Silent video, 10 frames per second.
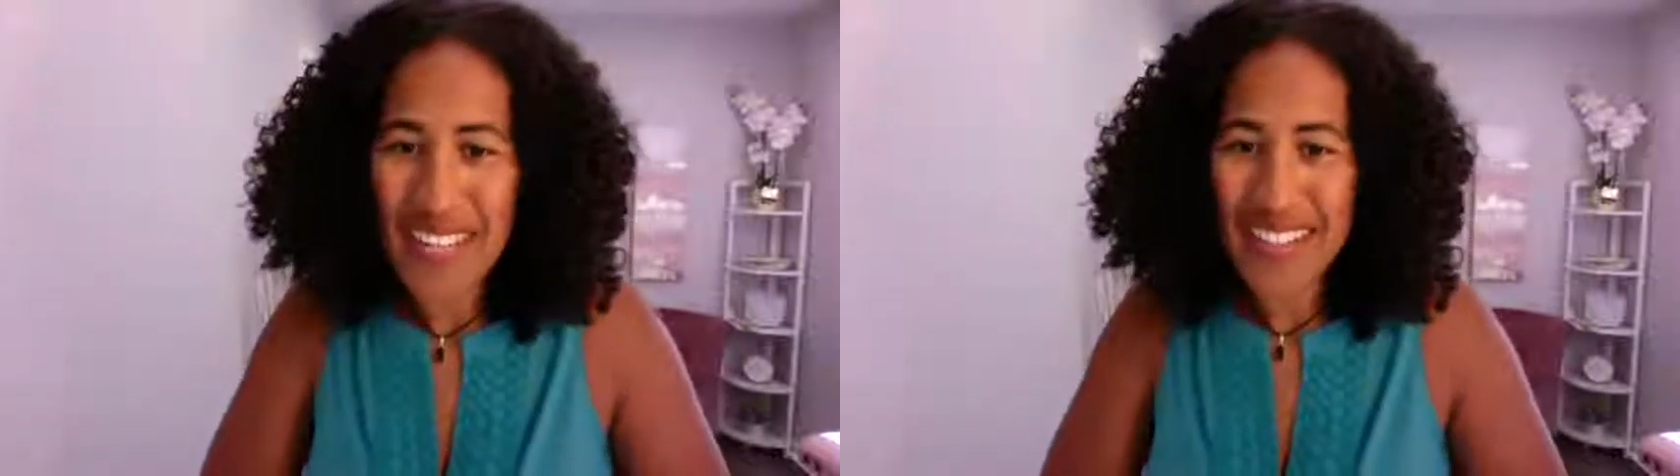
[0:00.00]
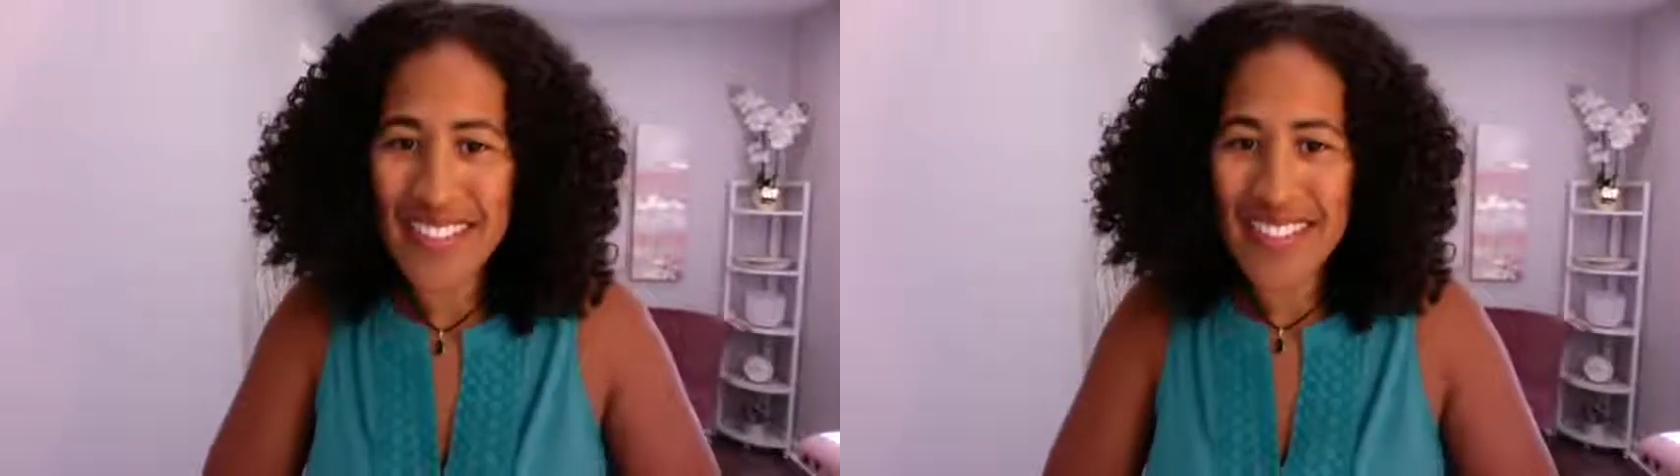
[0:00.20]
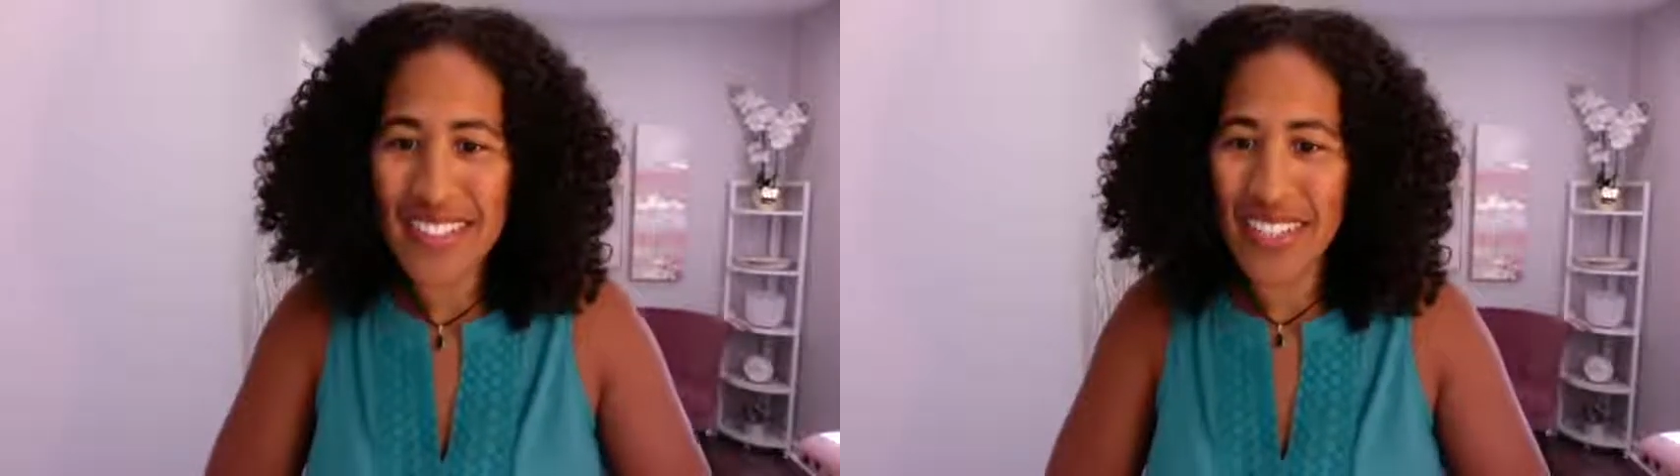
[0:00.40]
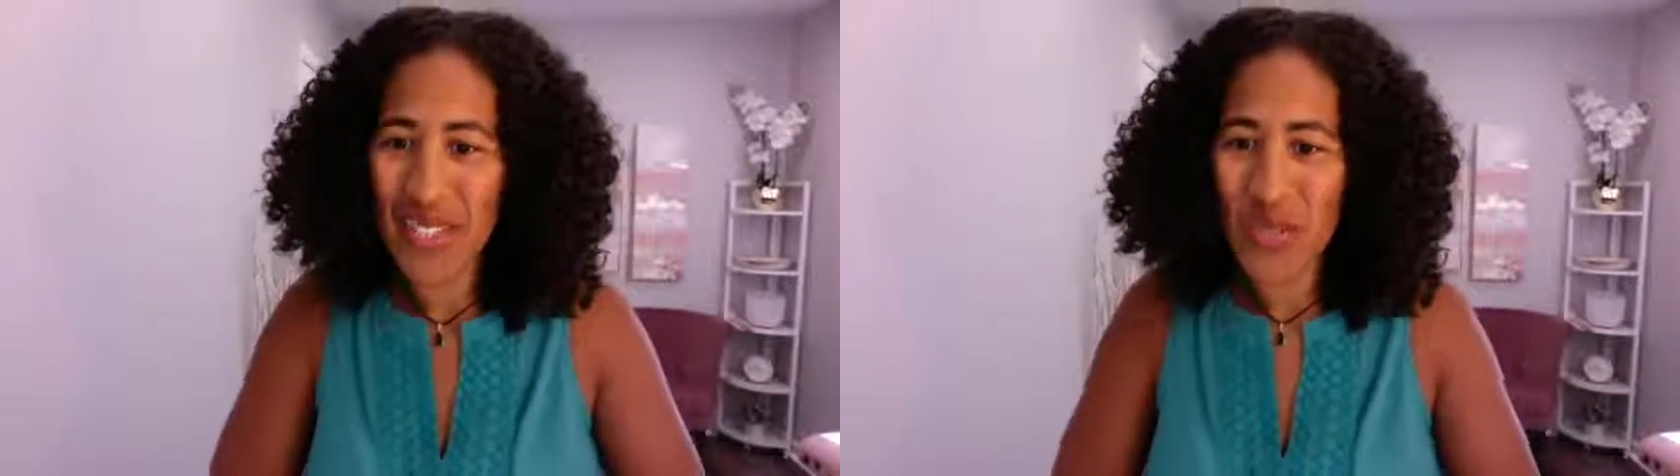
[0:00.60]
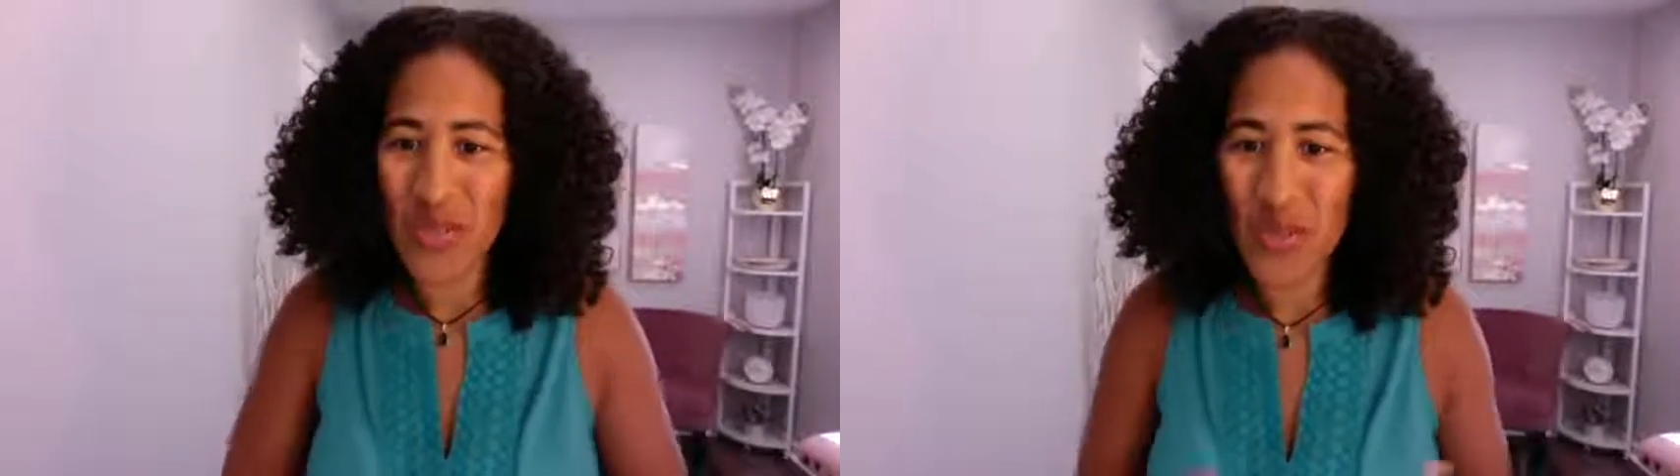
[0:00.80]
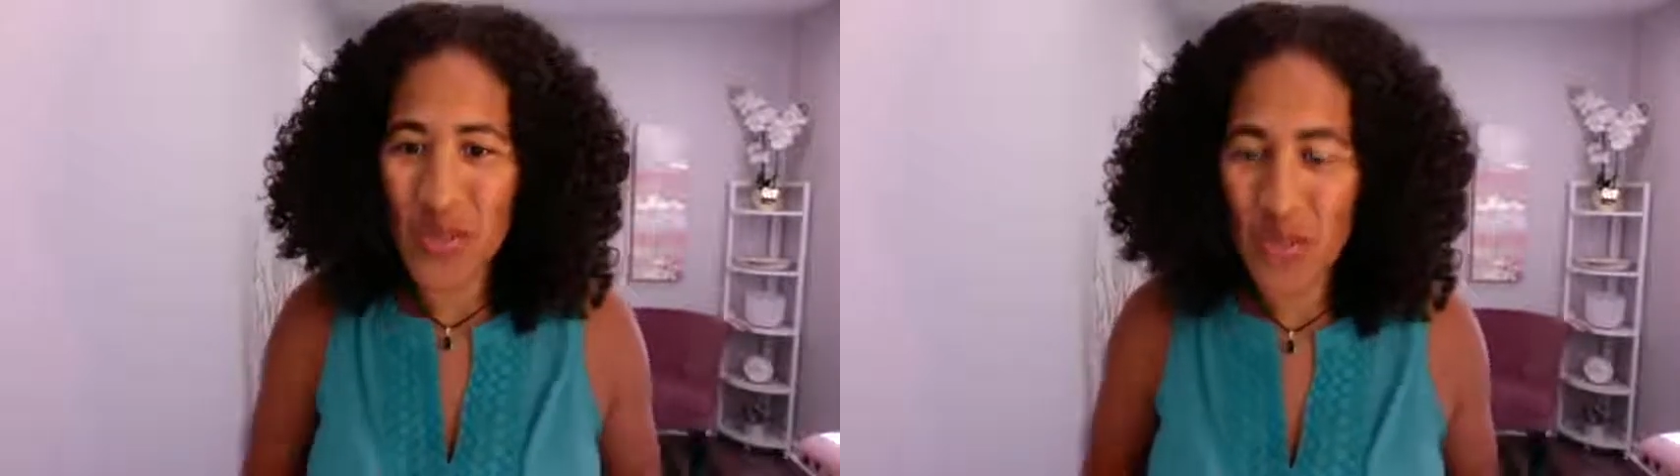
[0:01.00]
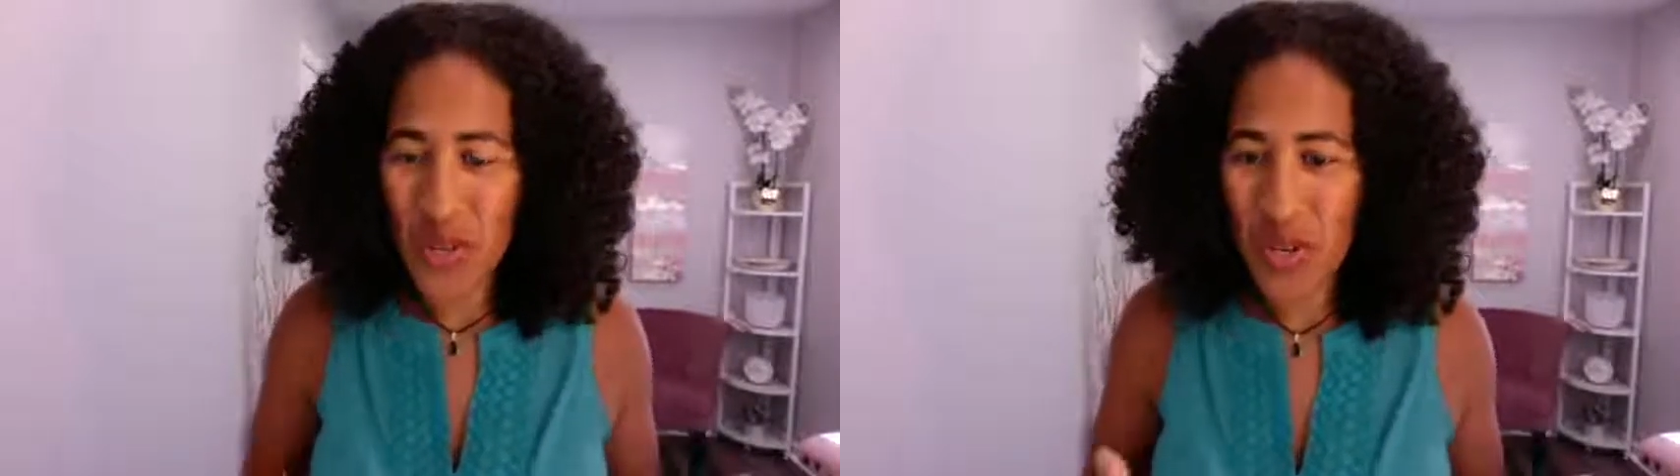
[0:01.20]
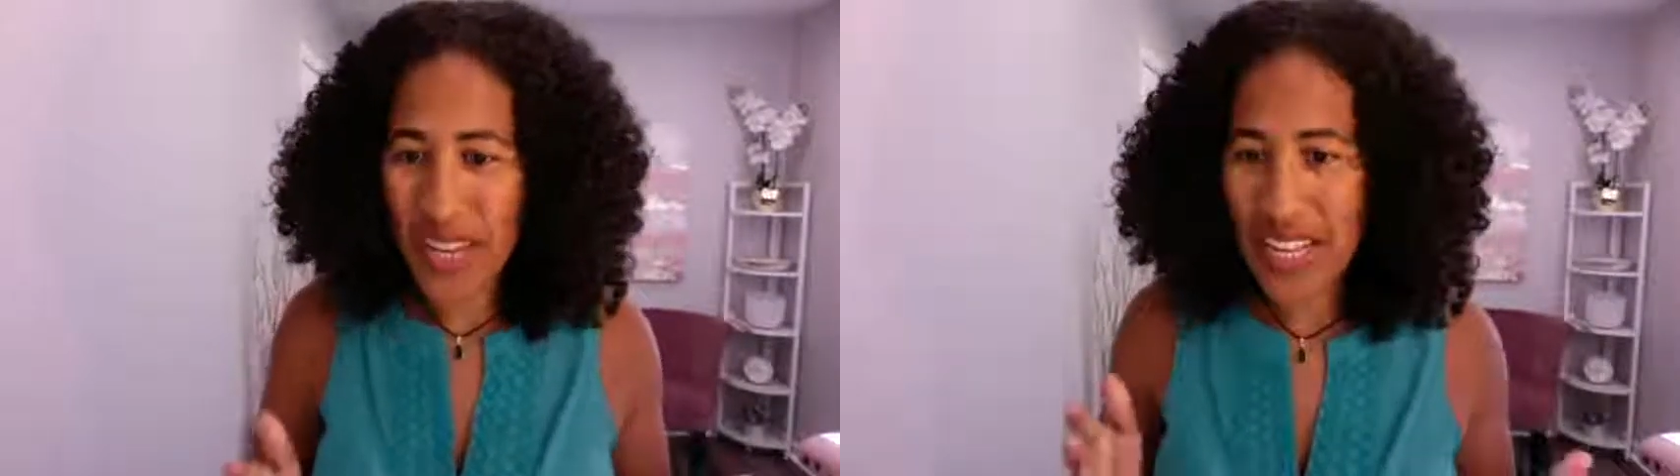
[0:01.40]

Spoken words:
licensed clinical social worker